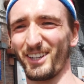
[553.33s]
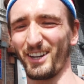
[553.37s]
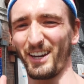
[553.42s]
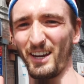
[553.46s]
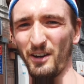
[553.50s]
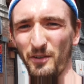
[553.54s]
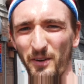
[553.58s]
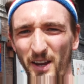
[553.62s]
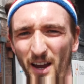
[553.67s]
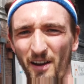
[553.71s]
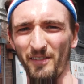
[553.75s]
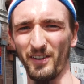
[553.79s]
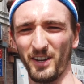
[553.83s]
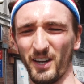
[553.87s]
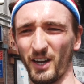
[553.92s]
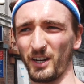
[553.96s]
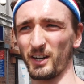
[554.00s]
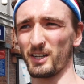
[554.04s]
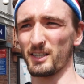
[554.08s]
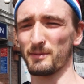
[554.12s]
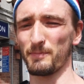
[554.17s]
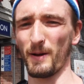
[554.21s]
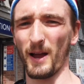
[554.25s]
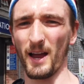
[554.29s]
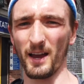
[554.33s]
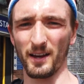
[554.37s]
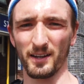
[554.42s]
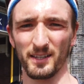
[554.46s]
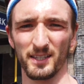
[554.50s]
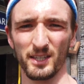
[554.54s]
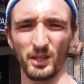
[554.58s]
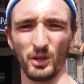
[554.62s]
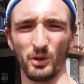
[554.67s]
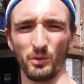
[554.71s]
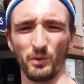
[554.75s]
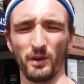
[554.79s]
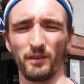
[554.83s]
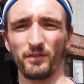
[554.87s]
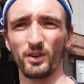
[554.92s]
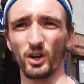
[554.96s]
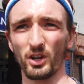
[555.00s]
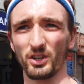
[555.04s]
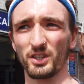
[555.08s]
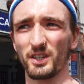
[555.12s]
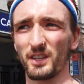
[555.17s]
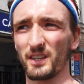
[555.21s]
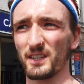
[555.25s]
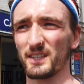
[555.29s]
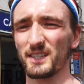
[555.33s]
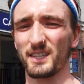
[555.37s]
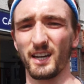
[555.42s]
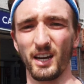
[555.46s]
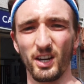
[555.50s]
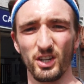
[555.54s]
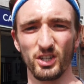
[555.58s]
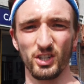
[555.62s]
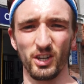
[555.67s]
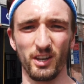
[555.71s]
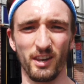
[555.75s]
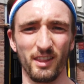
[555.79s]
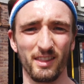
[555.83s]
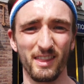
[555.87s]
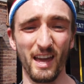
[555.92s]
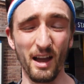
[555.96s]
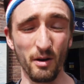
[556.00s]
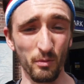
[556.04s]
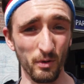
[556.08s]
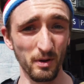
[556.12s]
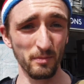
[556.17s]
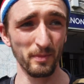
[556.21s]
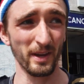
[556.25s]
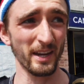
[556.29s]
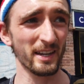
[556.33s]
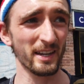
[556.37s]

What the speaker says: so here we are at Cannons Park. So we've gone to the station that we